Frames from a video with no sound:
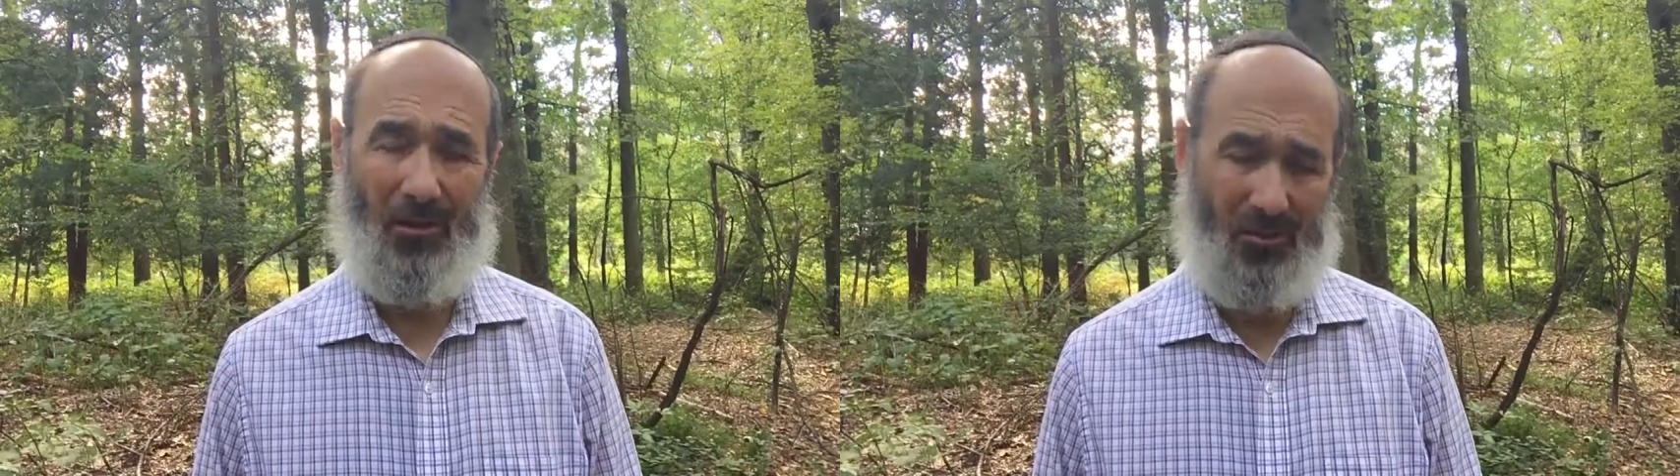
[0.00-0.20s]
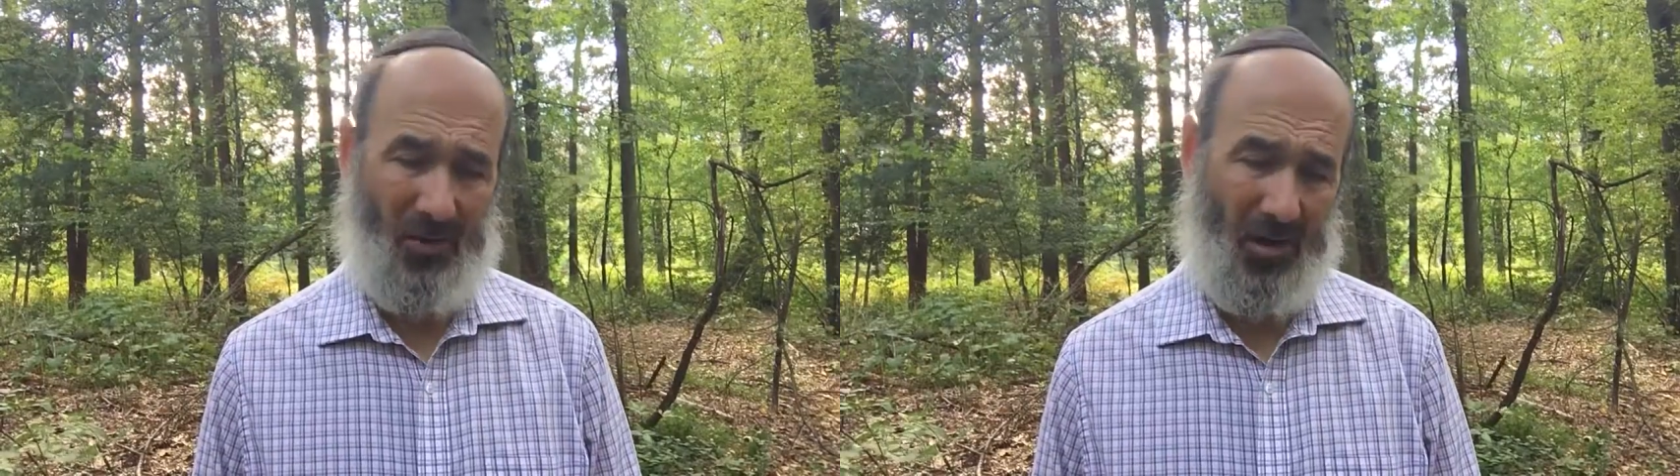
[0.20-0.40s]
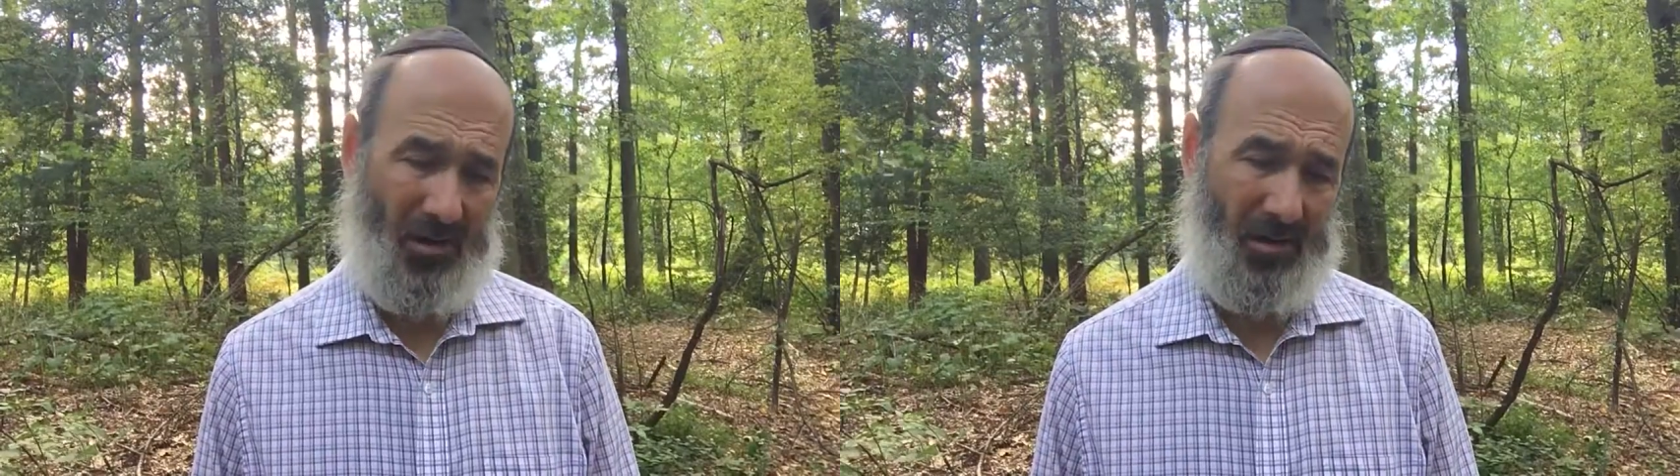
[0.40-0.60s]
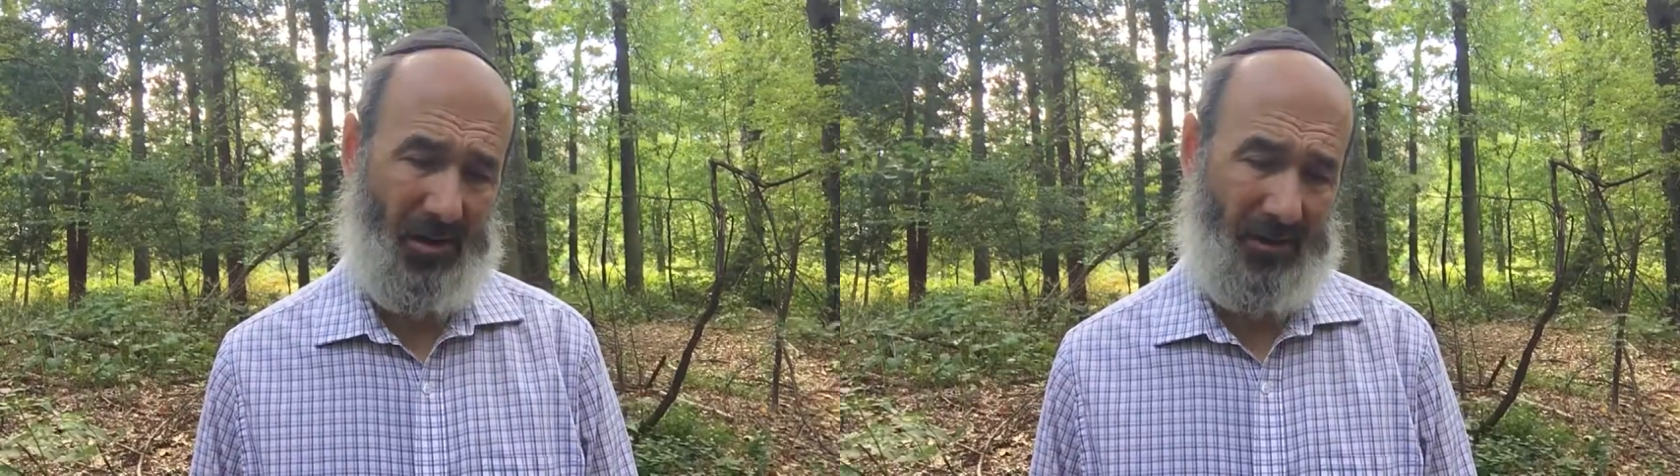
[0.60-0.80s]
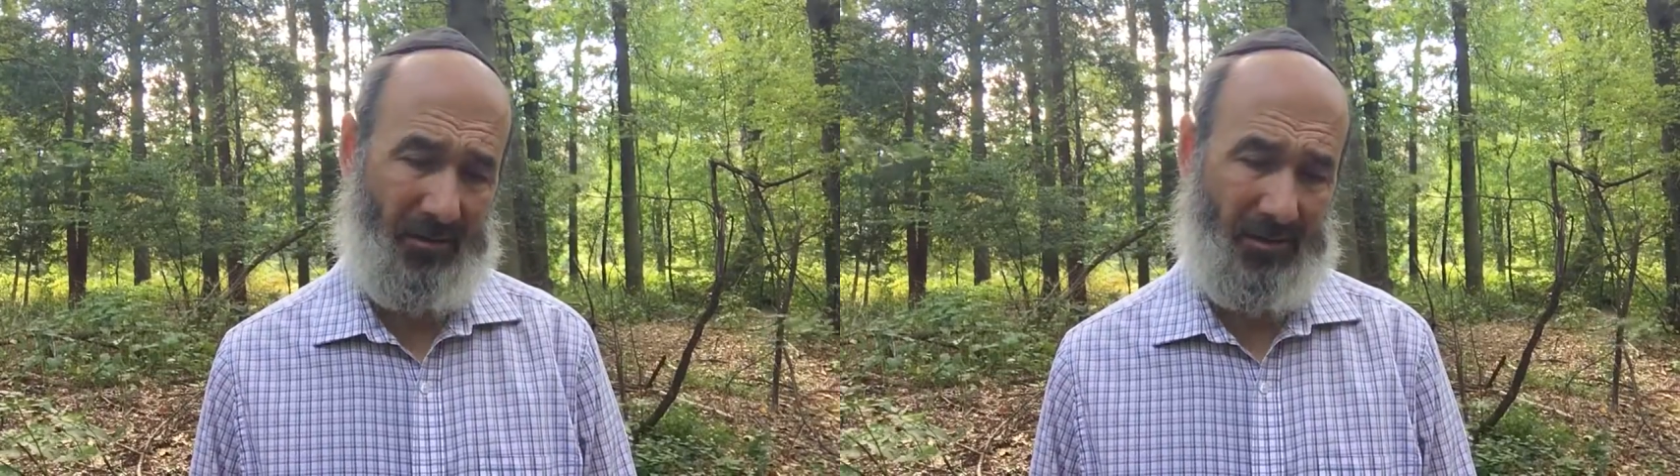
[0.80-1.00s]
wrong,
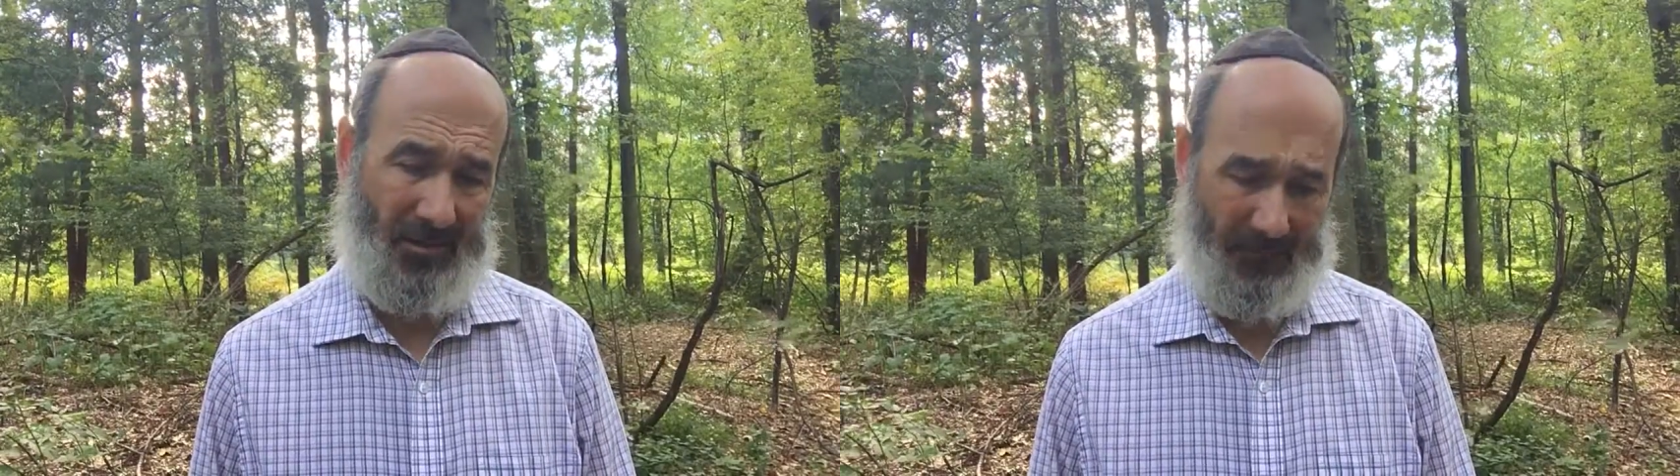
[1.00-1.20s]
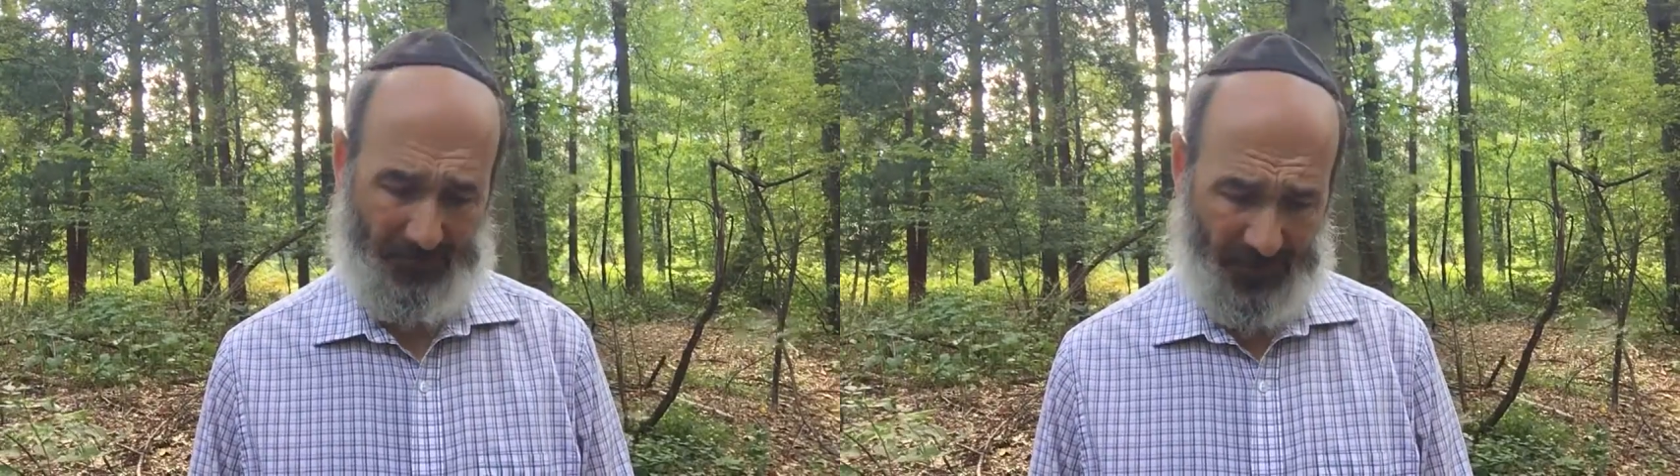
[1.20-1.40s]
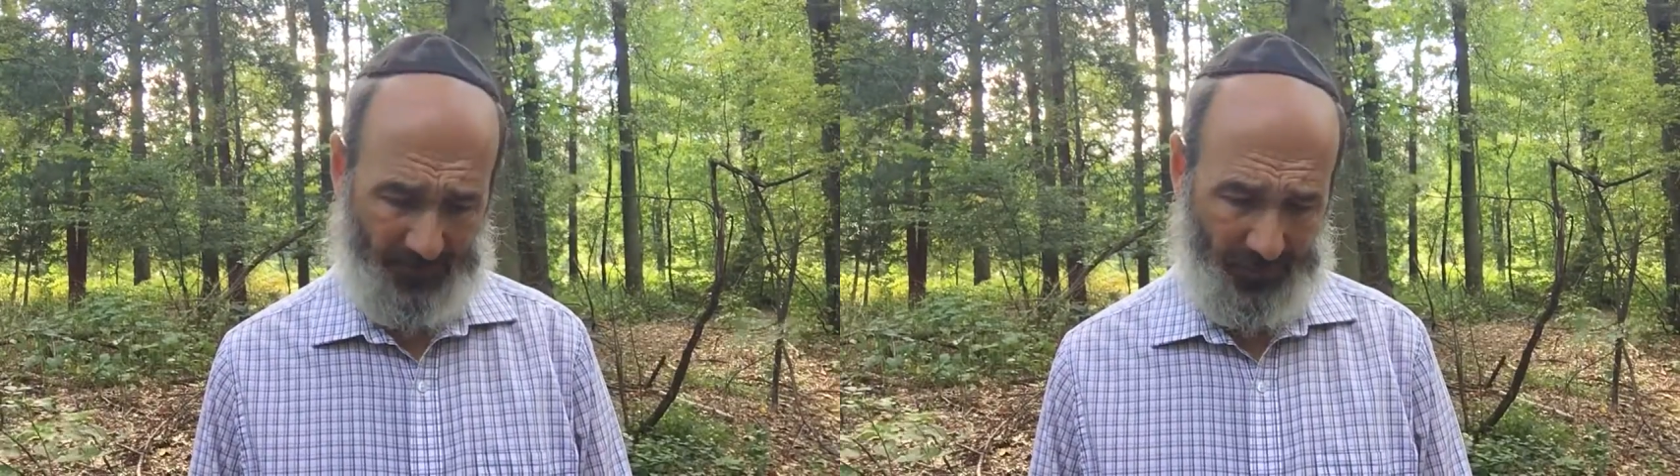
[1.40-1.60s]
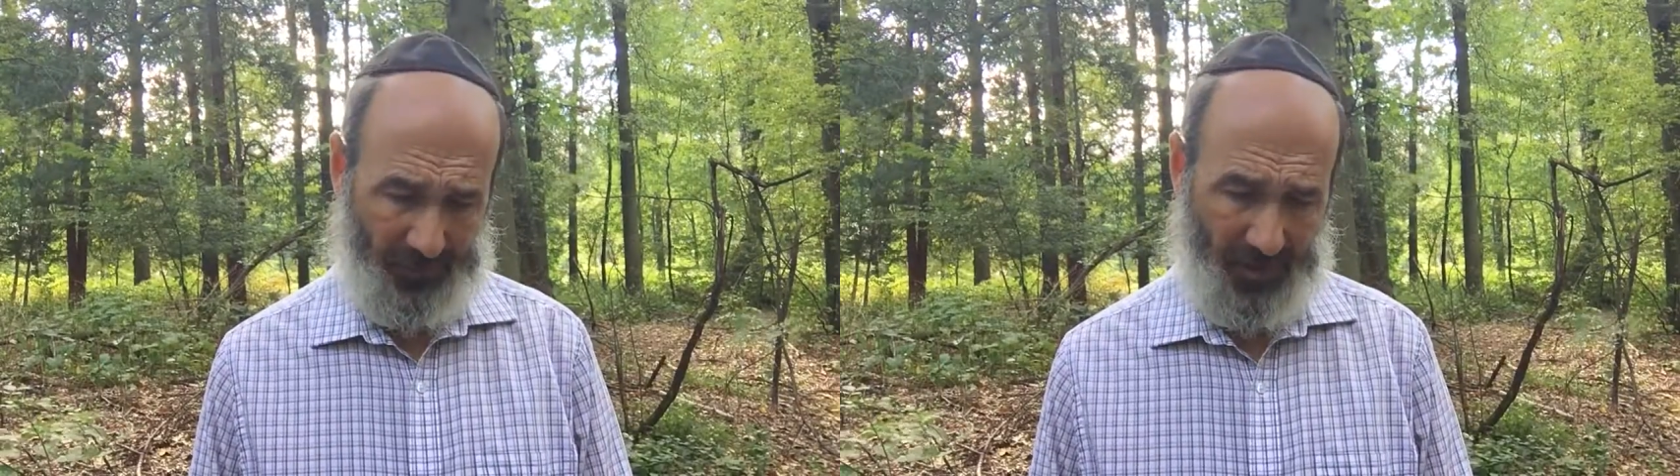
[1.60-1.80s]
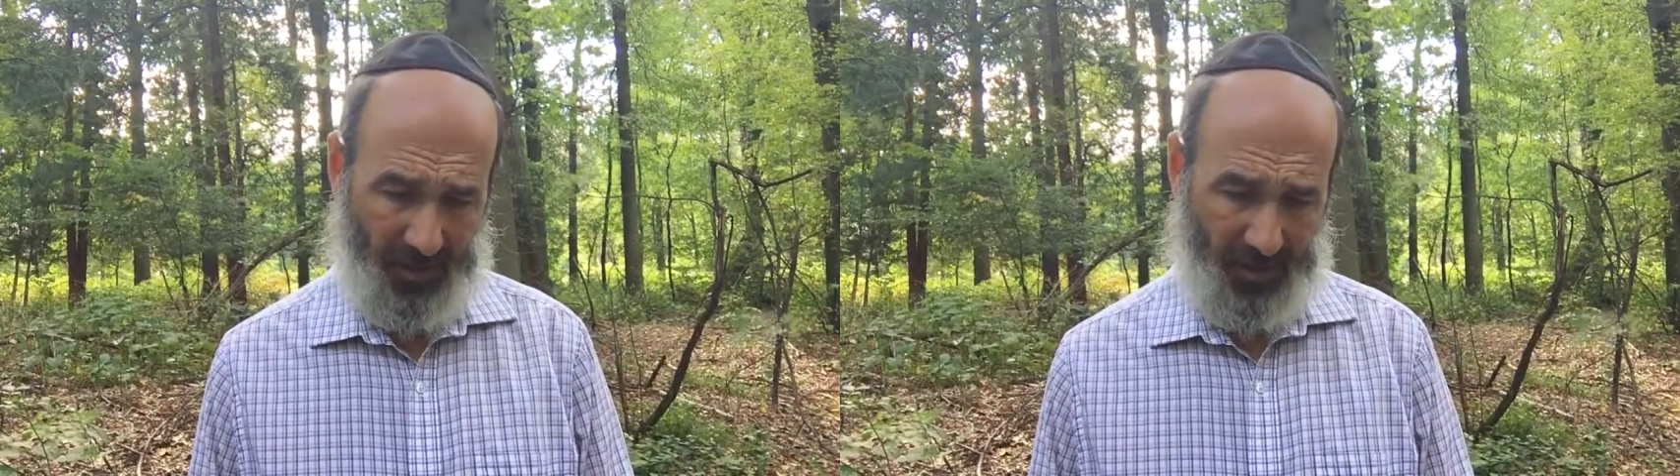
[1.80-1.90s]
and to some people